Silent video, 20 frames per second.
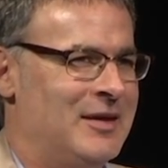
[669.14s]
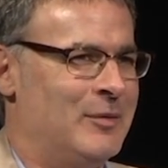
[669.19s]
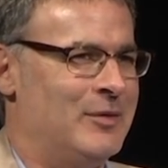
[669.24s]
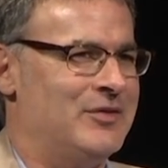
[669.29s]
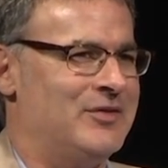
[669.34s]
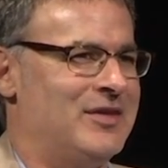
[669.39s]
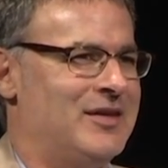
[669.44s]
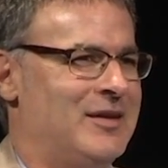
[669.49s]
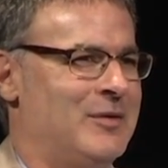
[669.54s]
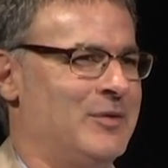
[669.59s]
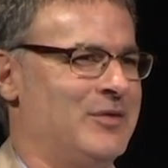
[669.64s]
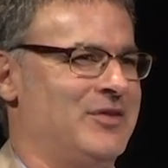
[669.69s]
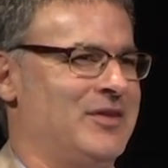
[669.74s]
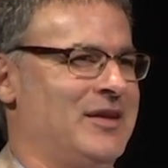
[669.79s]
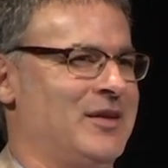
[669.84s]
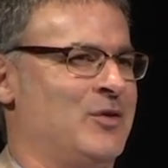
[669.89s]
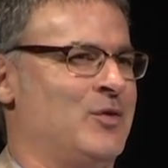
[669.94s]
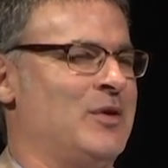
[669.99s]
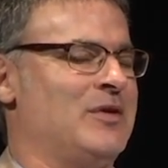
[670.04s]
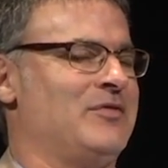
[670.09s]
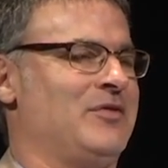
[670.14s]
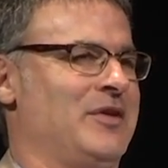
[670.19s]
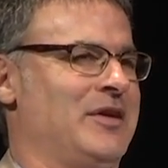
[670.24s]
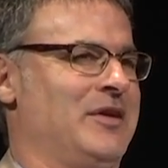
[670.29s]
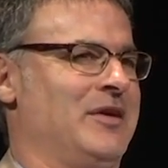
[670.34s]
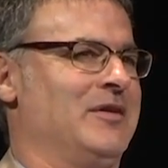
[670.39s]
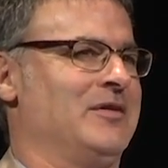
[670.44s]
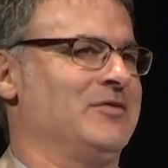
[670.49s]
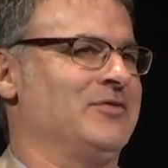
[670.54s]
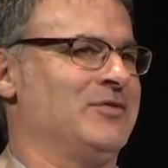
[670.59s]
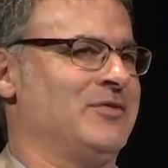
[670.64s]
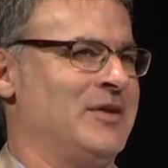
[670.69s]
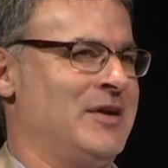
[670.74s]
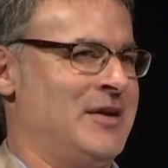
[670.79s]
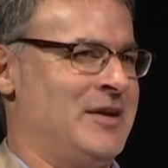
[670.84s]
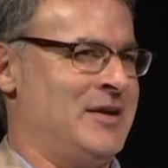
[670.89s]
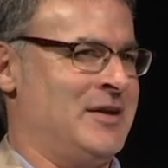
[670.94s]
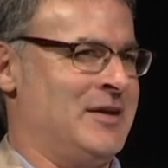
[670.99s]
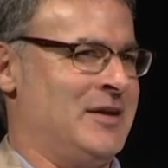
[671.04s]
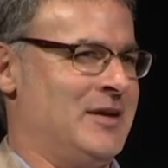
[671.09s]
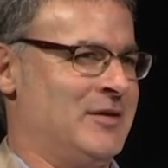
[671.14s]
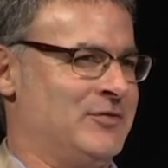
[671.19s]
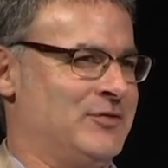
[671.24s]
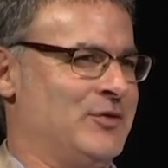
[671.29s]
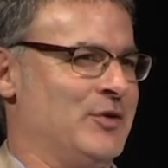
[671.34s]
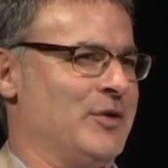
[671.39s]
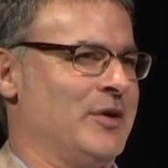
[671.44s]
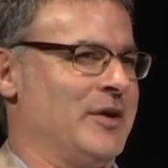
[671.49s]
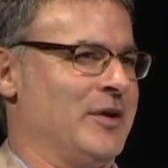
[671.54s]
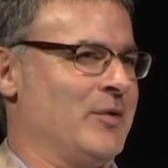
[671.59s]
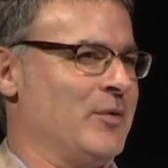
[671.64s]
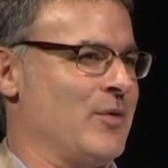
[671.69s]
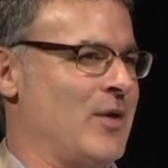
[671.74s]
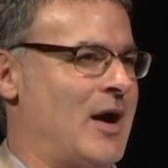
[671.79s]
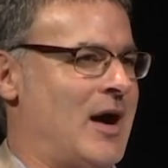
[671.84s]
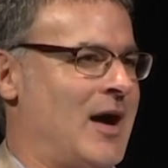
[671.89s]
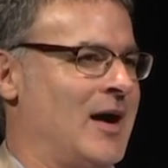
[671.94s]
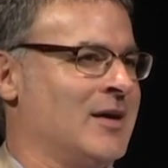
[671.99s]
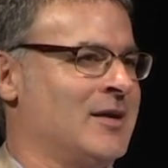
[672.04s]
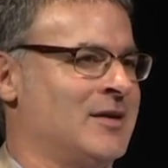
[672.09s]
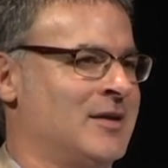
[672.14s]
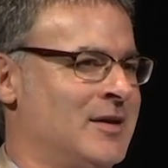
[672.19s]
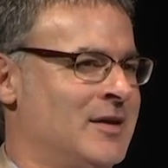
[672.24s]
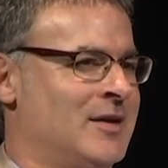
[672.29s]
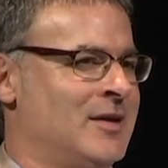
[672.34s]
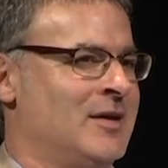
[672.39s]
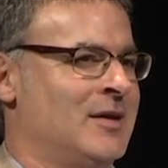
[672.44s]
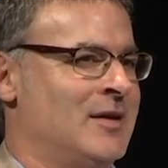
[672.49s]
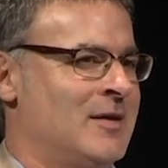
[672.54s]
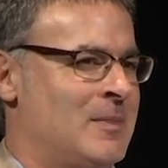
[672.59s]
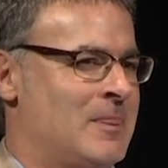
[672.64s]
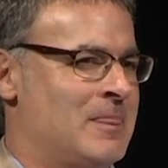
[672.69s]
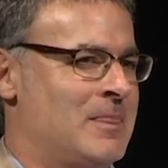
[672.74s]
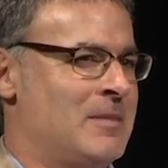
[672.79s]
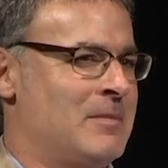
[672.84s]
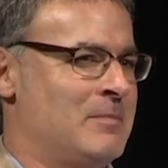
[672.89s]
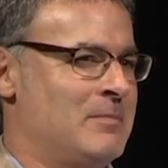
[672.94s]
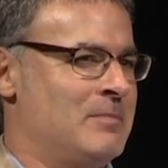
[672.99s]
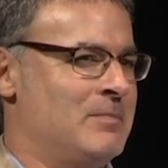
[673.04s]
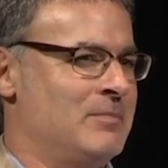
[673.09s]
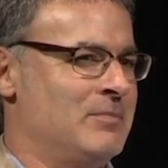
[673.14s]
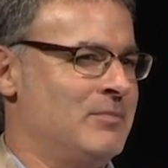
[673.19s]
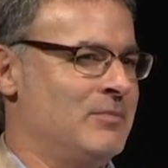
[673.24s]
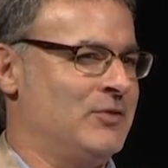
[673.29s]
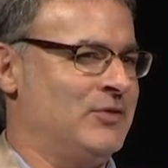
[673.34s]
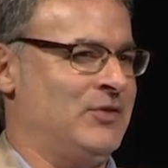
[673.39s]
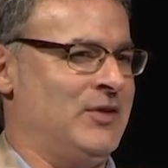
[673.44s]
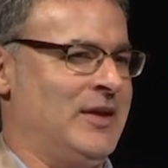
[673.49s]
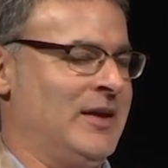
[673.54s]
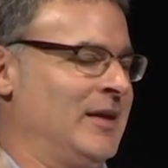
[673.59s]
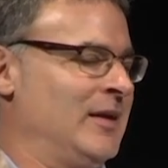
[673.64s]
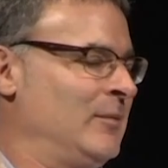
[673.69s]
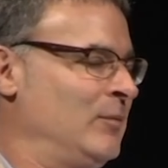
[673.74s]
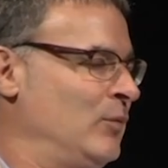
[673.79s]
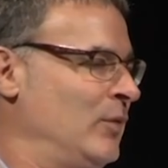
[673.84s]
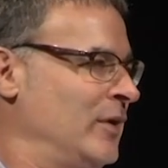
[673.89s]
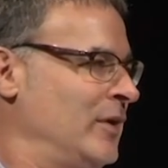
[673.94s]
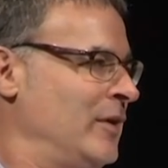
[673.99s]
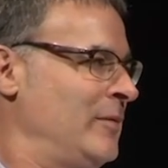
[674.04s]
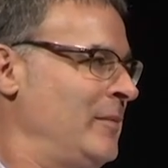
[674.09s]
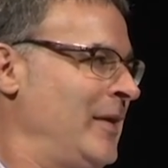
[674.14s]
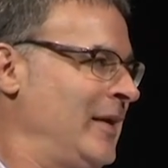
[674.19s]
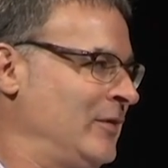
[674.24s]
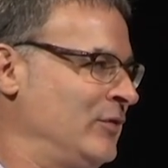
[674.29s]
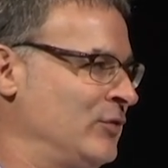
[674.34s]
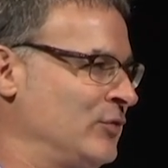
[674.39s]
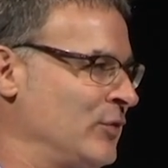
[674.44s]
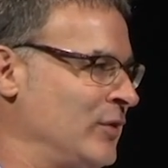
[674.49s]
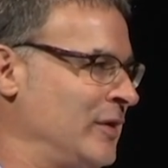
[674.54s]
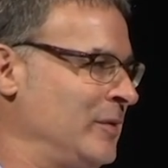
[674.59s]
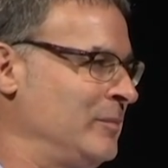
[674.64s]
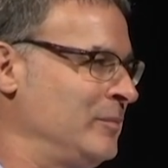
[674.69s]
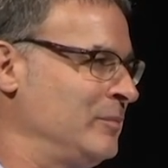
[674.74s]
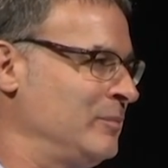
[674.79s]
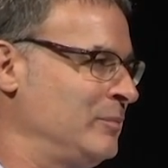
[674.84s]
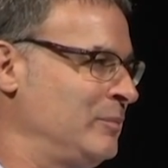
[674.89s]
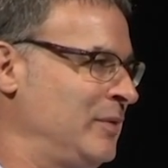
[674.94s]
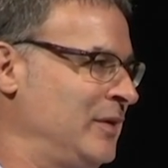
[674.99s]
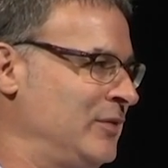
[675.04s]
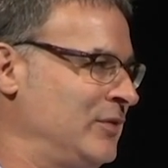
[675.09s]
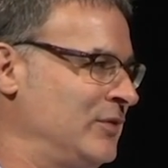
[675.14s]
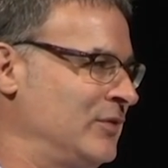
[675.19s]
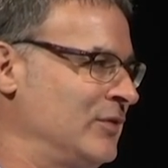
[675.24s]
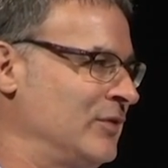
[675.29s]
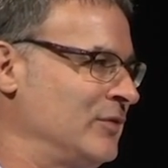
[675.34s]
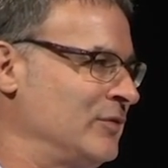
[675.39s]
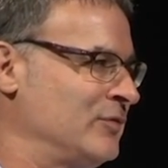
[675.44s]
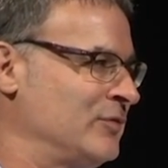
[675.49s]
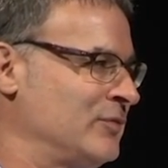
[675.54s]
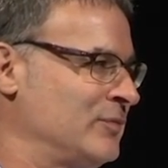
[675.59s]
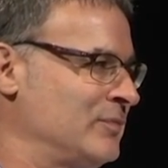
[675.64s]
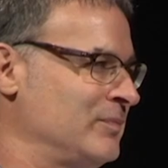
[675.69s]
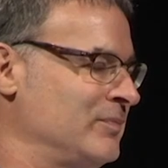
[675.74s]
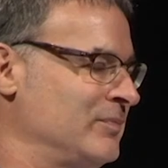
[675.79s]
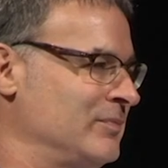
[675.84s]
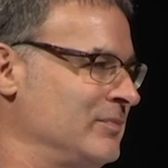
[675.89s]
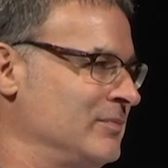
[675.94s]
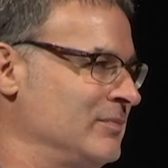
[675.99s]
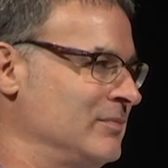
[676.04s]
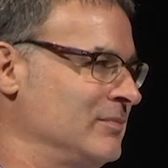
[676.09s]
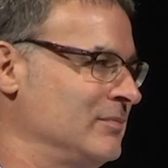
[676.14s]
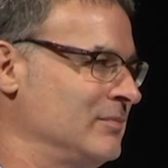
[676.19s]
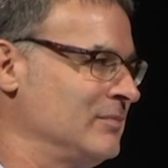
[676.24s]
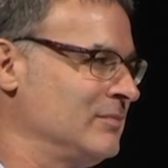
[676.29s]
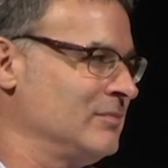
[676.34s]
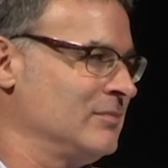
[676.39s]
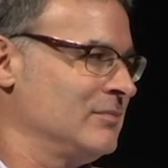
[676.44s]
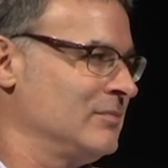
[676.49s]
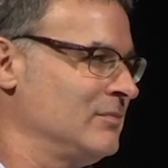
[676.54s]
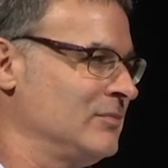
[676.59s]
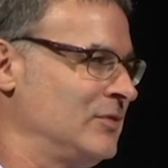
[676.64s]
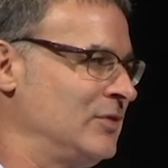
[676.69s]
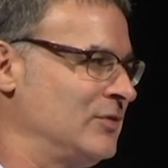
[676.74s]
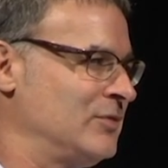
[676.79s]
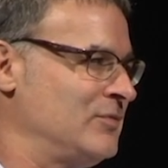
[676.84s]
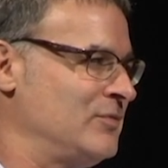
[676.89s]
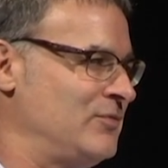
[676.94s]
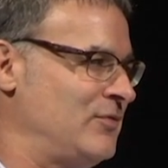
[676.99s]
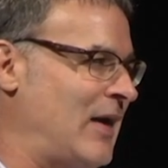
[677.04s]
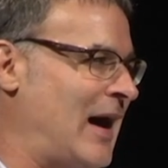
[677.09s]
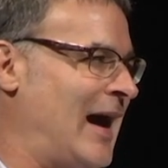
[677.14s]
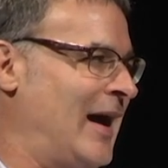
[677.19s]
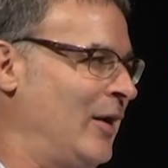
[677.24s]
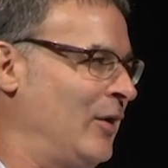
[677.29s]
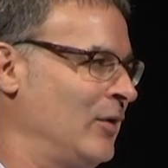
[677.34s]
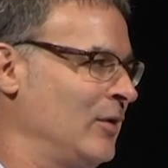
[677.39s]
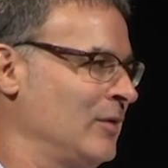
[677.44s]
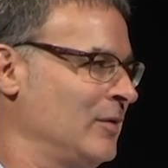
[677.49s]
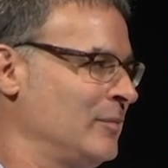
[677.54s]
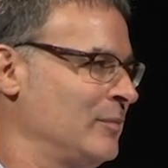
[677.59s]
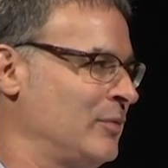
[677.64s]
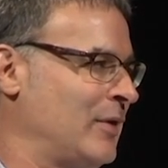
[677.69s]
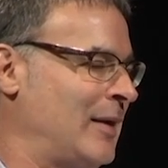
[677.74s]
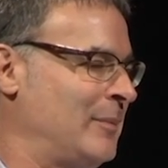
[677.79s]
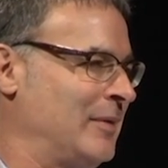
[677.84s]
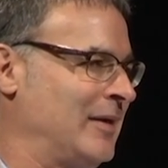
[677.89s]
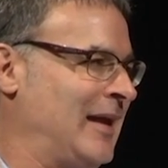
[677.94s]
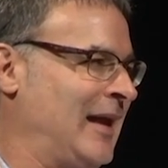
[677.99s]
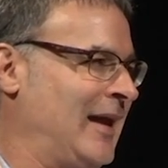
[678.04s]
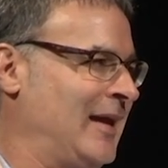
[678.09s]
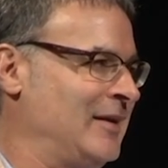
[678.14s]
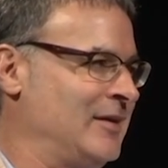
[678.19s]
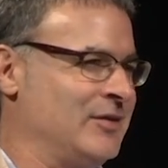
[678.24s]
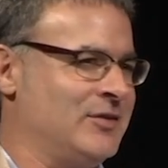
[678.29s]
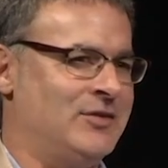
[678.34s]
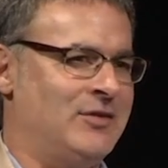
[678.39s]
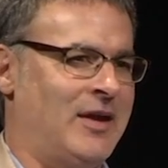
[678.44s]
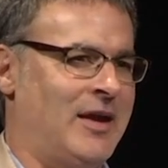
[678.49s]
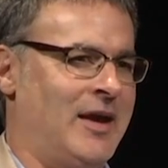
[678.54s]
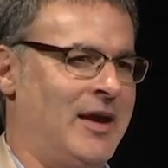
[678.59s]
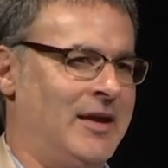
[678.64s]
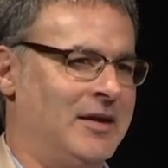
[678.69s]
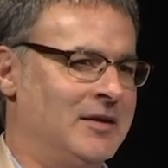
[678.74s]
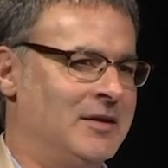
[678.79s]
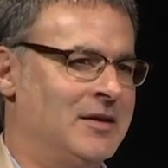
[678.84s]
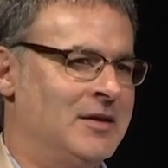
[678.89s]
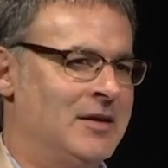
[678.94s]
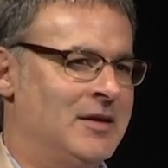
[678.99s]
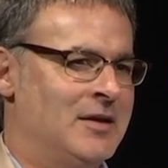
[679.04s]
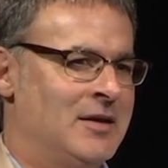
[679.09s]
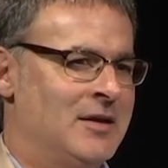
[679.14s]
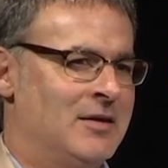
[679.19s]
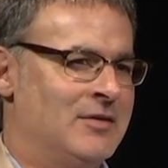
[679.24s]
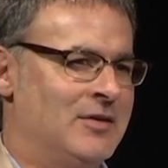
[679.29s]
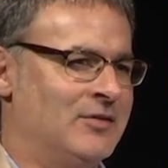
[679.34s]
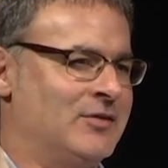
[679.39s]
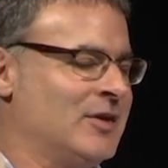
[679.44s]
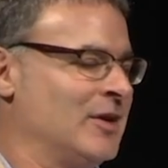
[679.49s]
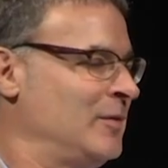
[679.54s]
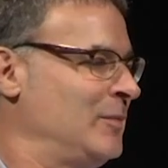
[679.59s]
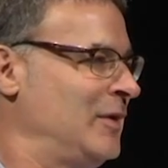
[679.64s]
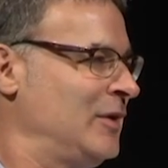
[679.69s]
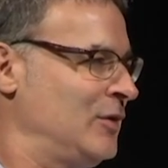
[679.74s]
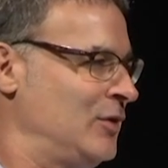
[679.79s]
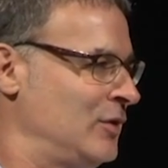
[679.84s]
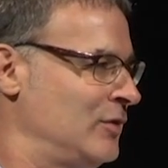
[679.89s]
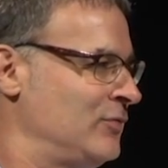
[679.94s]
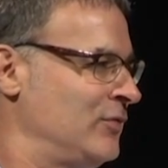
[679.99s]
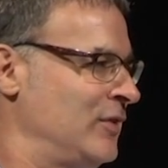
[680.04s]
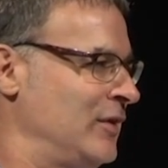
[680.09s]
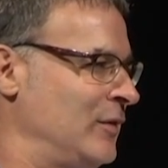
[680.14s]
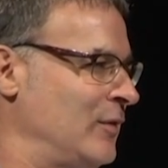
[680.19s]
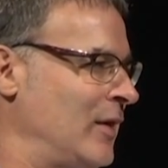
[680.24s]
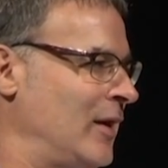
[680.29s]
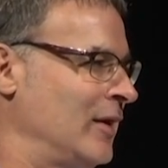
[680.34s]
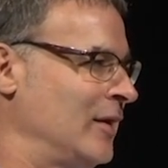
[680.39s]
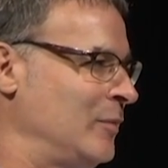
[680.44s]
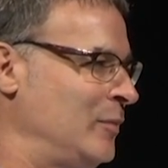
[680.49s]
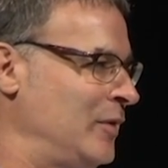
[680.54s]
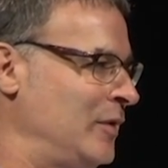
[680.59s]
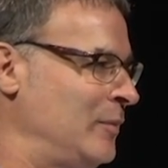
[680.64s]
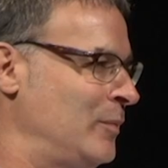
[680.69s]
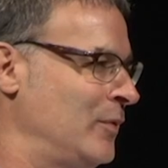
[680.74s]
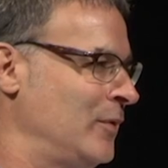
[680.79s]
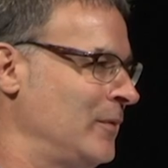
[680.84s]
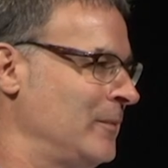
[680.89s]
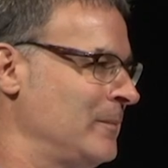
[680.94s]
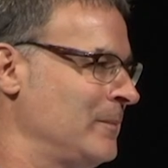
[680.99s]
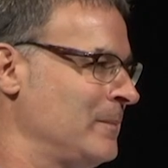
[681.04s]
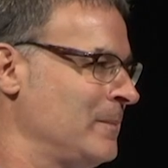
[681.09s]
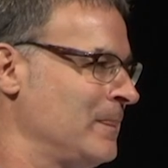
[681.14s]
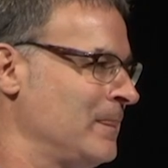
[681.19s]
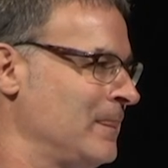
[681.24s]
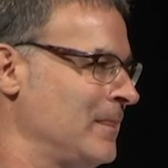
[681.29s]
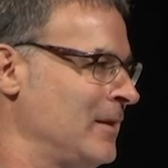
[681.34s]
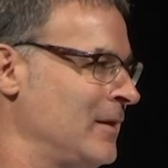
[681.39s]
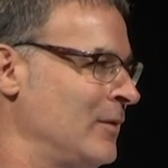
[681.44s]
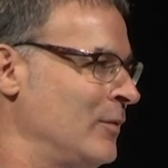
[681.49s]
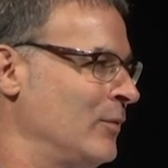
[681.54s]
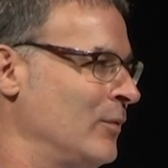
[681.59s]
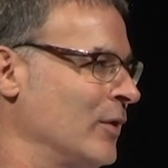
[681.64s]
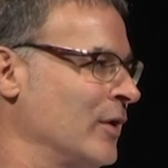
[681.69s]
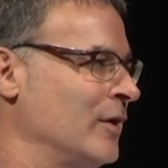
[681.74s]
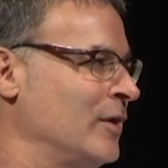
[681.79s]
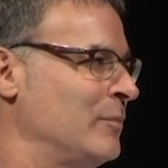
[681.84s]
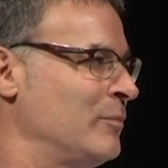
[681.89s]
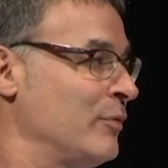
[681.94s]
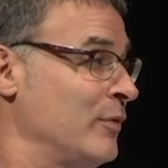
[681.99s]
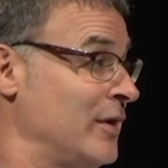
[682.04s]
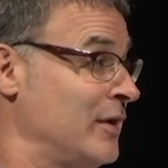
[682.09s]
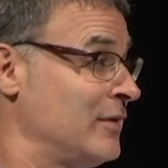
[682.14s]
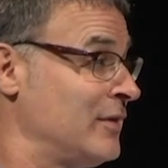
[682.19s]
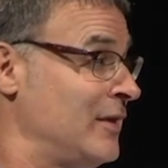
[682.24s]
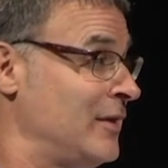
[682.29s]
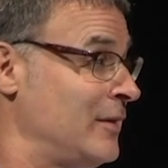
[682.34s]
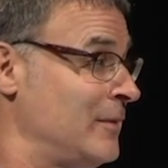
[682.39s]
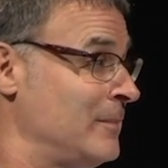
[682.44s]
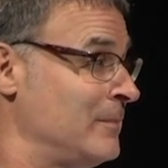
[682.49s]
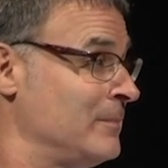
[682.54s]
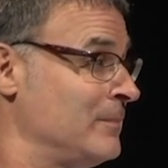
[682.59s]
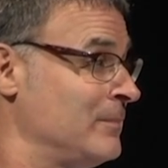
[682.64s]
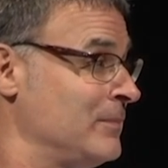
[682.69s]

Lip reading: it was the equivalent of if during Iraq, seeing one of the mainstream pieces of just vile propaganda saying, this is going to be good for the Iraqi people. We're going to bring them